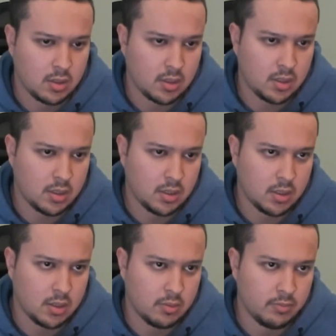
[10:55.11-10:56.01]

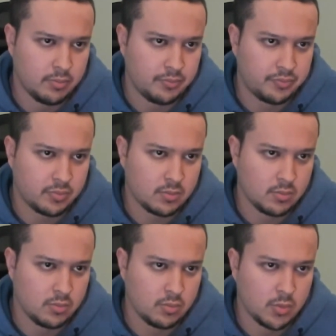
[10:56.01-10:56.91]
well,
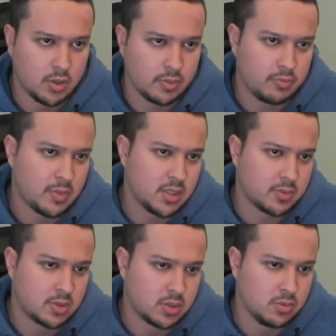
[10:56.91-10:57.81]
might as
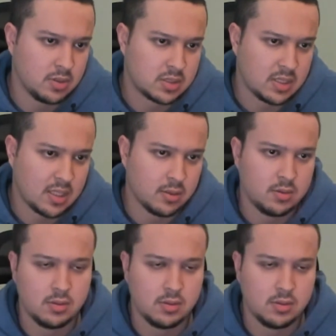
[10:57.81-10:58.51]
well just do this now.